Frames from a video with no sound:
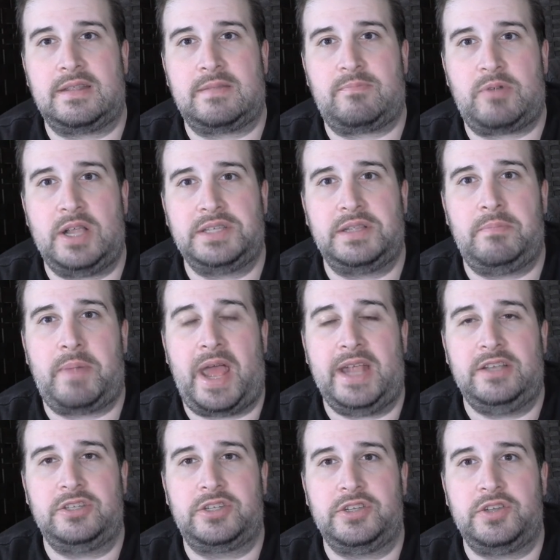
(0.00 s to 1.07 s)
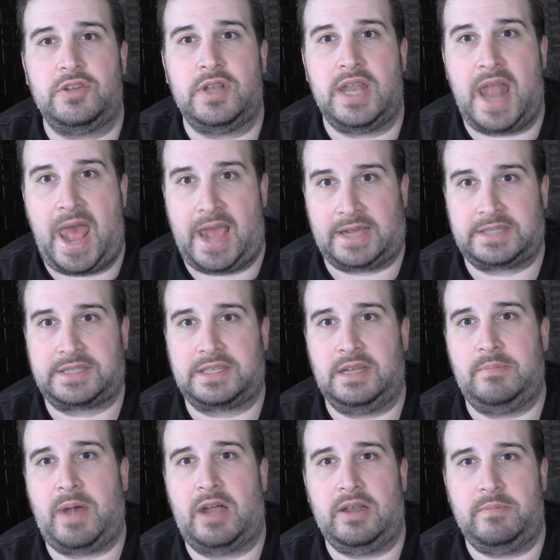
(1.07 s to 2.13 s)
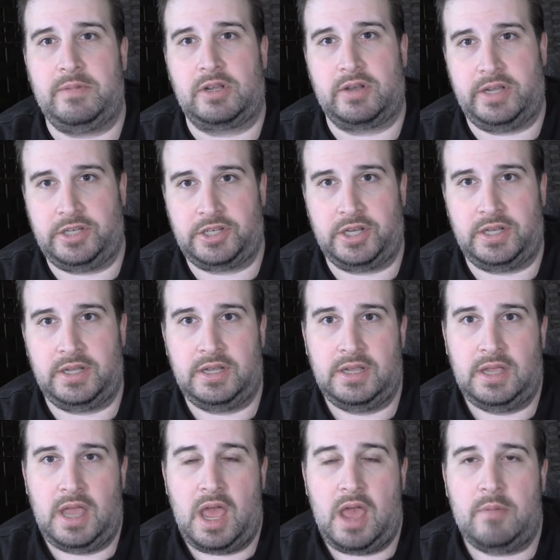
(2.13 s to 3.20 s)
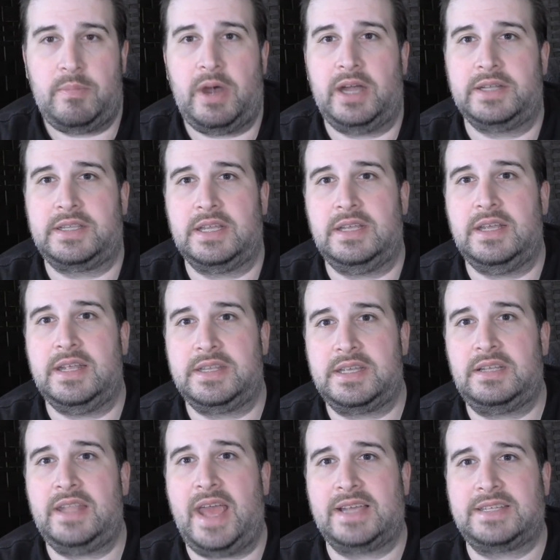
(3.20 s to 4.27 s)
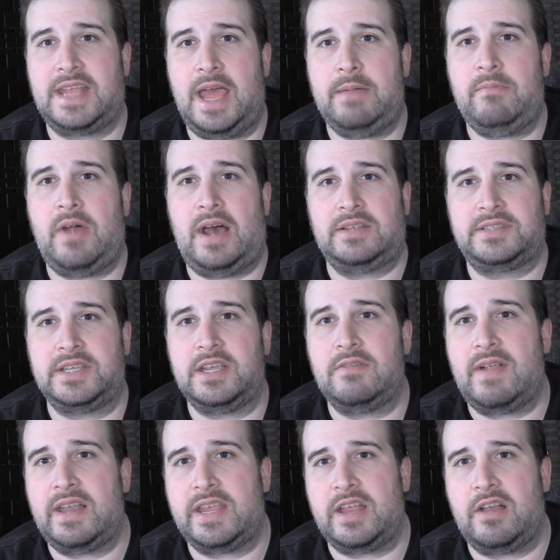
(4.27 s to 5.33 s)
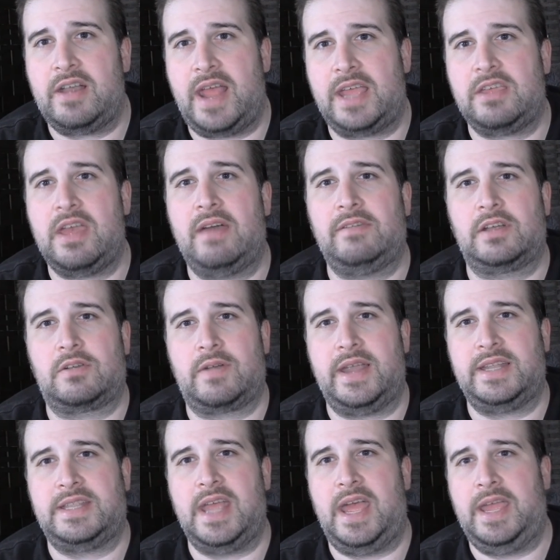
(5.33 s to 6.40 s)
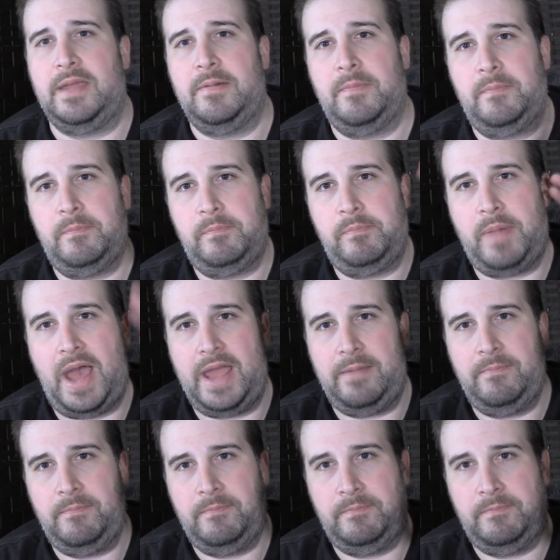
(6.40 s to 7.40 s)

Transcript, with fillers: President Biden should do next about immigration. But uh, until next time, I'll see you around the internet. You have a great day. Bye.